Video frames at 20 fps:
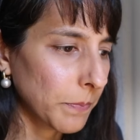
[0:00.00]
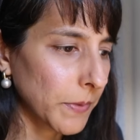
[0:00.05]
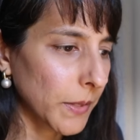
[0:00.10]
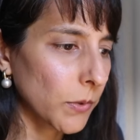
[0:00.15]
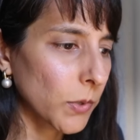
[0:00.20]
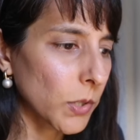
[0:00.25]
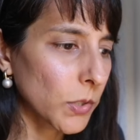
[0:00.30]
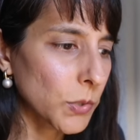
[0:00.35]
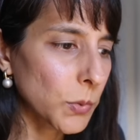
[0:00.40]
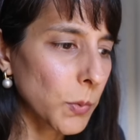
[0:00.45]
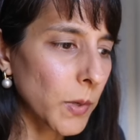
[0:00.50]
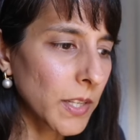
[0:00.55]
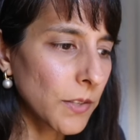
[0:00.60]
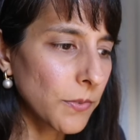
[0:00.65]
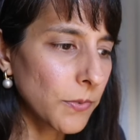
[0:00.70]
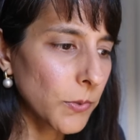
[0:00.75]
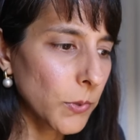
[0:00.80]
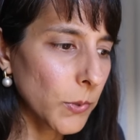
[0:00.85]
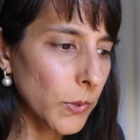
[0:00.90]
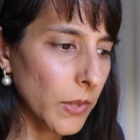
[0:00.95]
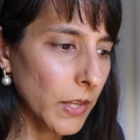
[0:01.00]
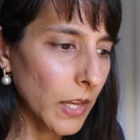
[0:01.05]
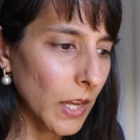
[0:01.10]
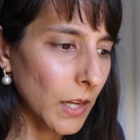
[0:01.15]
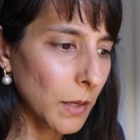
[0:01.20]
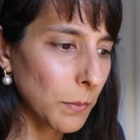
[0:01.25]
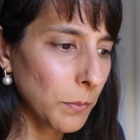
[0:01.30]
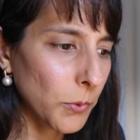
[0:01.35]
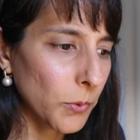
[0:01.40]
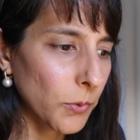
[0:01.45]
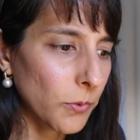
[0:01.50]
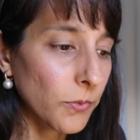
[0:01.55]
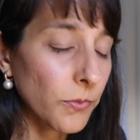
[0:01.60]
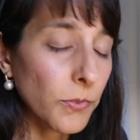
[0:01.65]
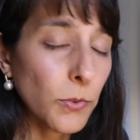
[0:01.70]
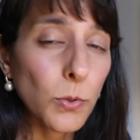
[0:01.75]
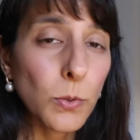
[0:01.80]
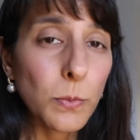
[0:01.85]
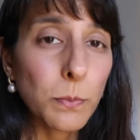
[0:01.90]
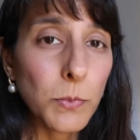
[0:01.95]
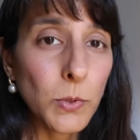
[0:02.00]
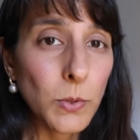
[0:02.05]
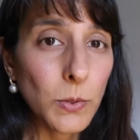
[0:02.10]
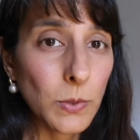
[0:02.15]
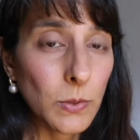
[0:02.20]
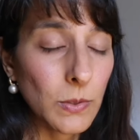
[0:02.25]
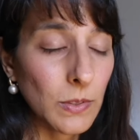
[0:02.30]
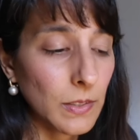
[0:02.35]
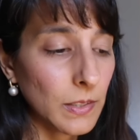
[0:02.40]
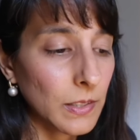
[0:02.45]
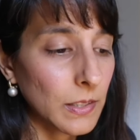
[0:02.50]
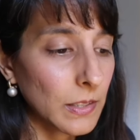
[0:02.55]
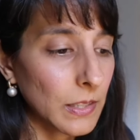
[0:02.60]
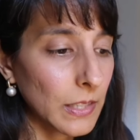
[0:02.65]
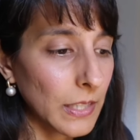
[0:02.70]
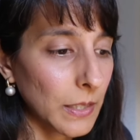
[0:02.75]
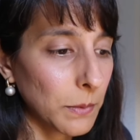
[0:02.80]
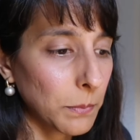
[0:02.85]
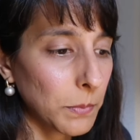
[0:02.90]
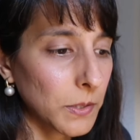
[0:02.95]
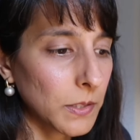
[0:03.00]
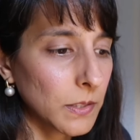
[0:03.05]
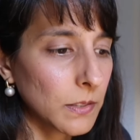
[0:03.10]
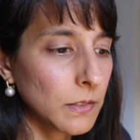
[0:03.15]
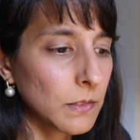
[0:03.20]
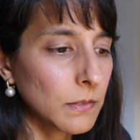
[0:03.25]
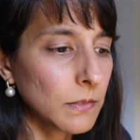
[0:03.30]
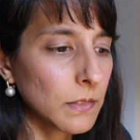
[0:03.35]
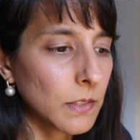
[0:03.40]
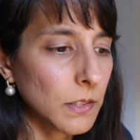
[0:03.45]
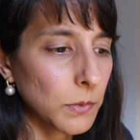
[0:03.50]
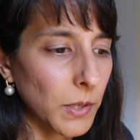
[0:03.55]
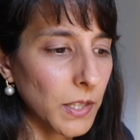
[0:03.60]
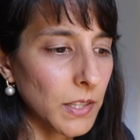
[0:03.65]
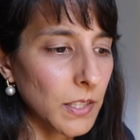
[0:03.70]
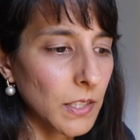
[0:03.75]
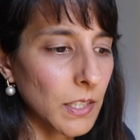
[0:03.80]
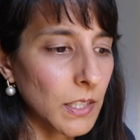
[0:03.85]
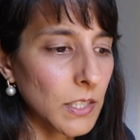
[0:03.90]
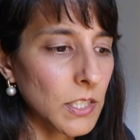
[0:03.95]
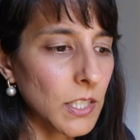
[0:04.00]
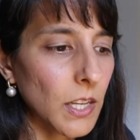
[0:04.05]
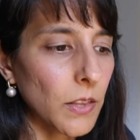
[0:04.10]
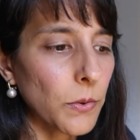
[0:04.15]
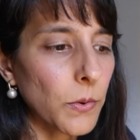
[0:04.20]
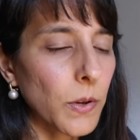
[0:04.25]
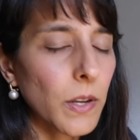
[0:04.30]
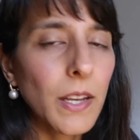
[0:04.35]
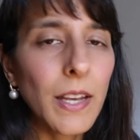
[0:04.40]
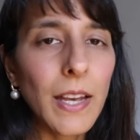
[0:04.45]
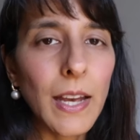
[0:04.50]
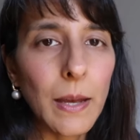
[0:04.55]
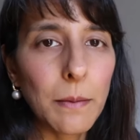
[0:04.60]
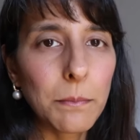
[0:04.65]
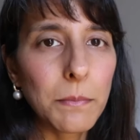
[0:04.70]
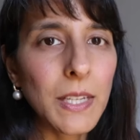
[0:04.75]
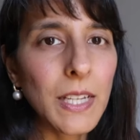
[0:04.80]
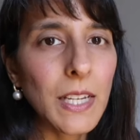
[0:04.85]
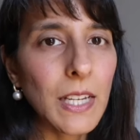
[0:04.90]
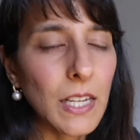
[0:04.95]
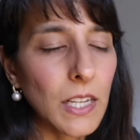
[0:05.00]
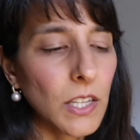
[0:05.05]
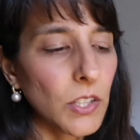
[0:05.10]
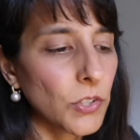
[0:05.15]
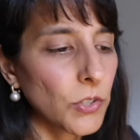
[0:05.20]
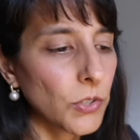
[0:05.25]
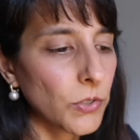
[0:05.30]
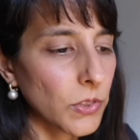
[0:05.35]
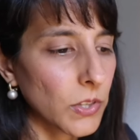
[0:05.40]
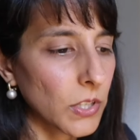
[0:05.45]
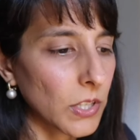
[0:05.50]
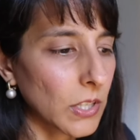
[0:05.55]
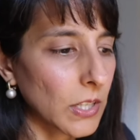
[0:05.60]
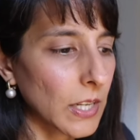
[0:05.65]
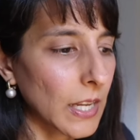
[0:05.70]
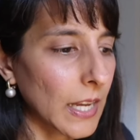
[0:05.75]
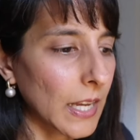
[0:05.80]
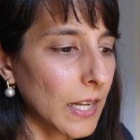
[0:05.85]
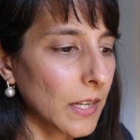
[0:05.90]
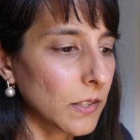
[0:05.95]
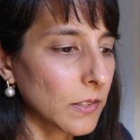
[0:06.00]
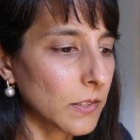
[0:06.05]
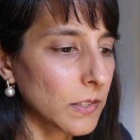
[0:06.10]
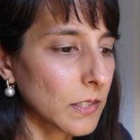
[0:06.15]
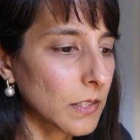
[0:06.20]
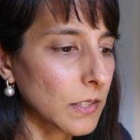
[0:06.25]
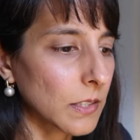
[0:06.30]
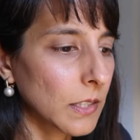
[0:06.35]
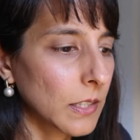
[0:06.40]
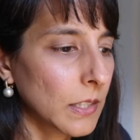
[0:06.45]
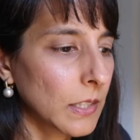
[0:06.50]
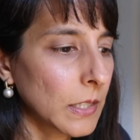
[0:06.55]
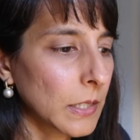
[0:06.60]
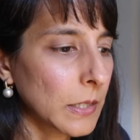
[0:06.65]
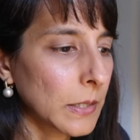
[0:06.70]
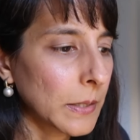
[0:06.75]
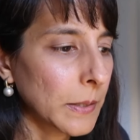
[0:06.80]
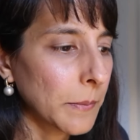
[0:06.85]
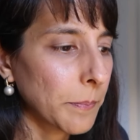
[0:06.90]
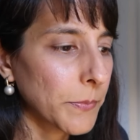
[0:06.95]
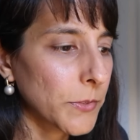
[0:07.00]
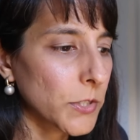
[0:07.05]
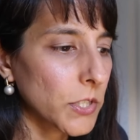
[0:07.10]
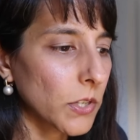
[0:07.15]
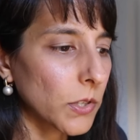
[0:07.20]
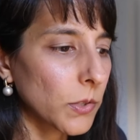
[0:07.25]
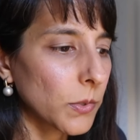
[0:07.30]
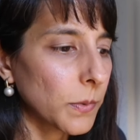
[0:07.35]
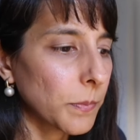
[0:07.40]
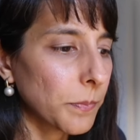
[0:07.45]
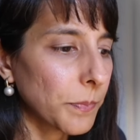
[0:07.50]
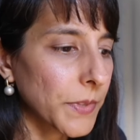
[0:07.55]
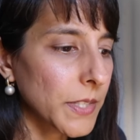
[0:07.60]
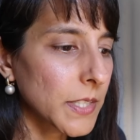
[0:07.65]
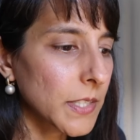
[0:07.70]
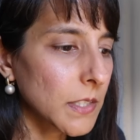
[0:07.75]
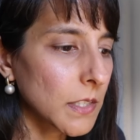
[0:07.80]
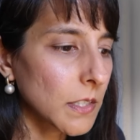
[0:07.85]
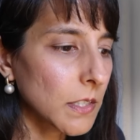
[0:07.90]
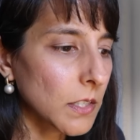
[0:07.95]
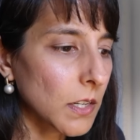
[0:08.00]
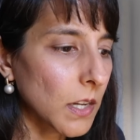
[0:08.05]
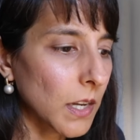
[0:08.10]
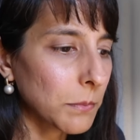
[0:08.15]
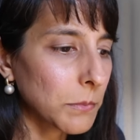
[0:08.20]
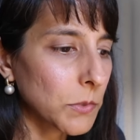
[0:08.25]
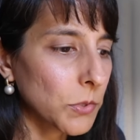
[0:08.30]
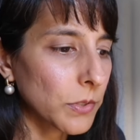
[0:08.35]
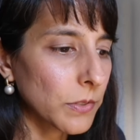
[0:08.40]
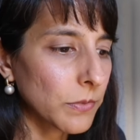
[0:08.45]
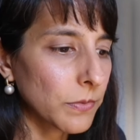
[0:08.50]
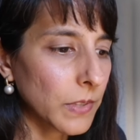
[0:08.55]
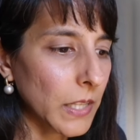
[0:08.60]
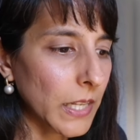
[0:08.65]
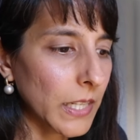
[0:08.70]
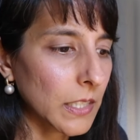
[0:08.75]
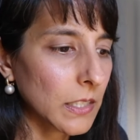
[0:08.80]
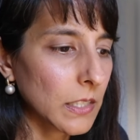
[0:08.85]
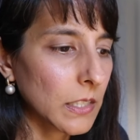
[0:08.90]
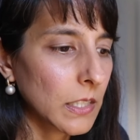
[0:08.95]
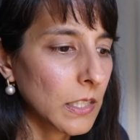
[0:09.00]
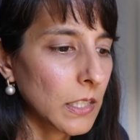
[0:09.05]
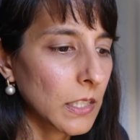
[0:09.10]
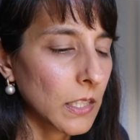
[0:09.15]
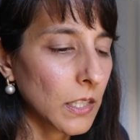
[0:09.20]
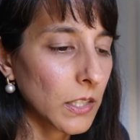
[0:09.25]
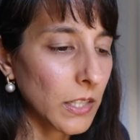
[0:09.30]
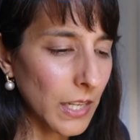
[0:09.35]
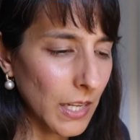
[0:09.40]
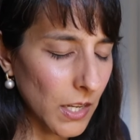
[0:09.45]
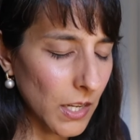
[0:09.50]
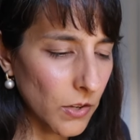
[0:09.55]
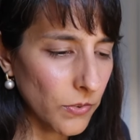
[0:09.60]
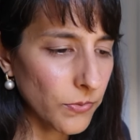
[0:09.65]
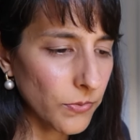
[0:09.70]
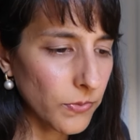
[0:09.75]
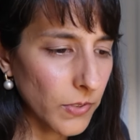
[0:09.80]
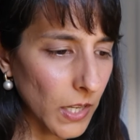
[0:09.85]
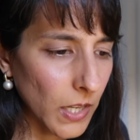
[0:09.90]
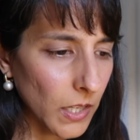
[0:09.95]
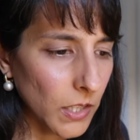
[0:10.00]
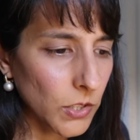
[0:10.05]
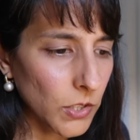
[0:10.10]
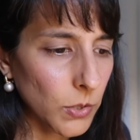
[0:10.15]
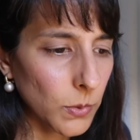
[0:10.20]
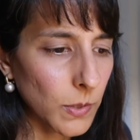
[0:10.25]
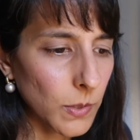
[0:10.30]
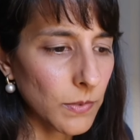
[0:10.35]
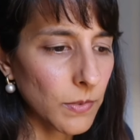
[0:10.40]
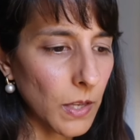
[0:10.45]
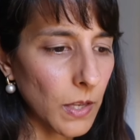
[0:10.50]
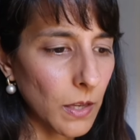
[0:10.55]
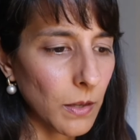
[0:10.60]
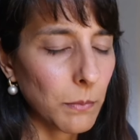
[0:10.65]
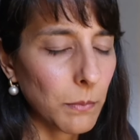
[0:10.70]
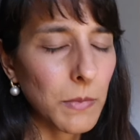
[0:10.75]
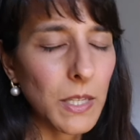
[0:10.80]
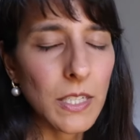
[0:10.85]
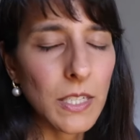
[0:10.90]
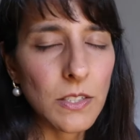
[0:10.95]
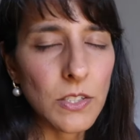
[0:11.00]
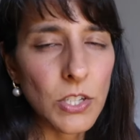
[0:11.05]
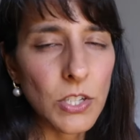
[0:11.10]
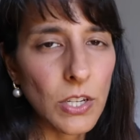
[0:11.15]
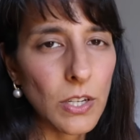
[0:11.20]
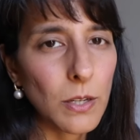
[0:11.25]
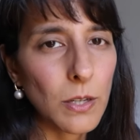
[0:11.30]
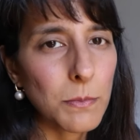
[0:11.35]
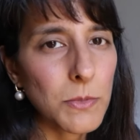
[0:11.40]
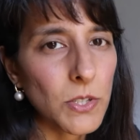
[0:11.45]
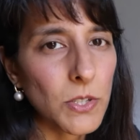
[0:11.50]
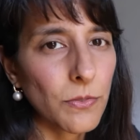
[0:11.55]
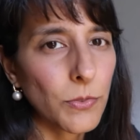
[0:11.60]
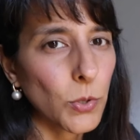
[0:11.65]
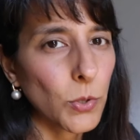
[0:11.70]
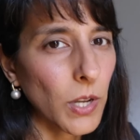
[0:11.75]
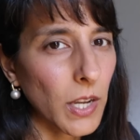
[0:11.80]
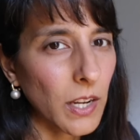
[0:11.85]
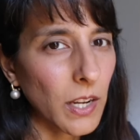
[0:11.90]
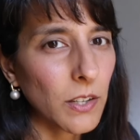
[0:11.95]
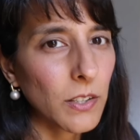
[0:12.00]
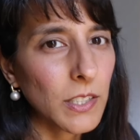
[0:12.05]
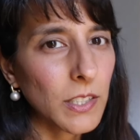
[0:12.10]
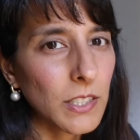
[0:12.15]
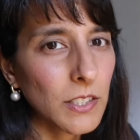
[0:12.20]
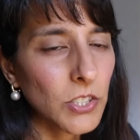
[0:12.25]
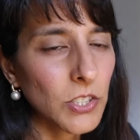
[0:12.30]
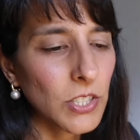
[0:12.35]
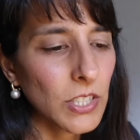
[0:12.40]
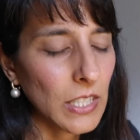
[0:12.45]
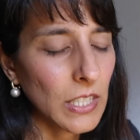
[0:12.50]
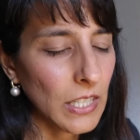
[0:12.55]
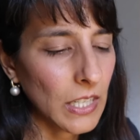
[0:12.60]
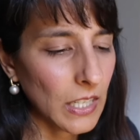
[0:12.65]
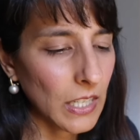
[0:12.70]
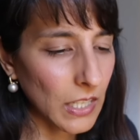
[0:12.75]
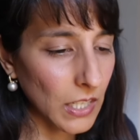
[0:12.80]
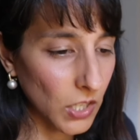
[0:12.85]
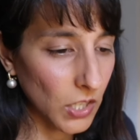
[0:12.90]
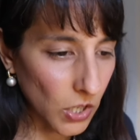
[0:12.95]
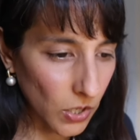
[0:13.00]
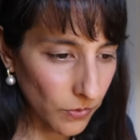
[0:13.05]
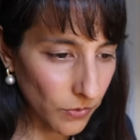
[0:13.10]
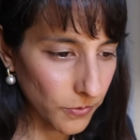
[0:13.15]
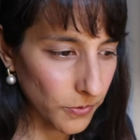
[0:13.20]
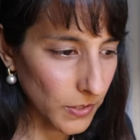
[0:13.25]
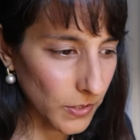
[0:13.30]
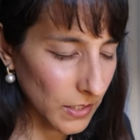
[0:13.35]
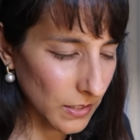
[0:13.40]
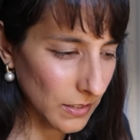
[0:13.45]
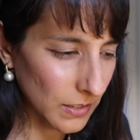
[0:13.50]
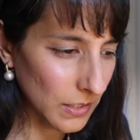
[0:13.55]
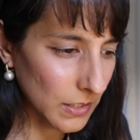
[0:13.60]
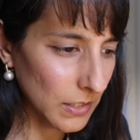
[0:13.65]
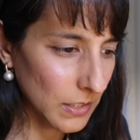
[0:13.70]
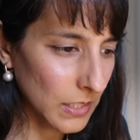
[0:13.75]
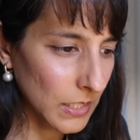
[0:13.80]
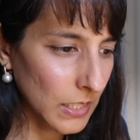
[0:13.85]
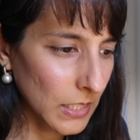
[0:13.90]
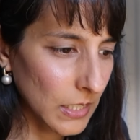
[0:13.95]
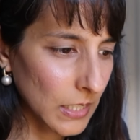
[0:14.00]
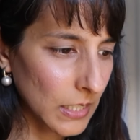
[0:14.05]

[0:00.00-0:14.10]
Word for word: Now we've got twenty-fourth April, full moon, Libra, Swati Nakshatra, happening in your third house. So this is a time to reflect on how far you have come in terms of your courage and confidence.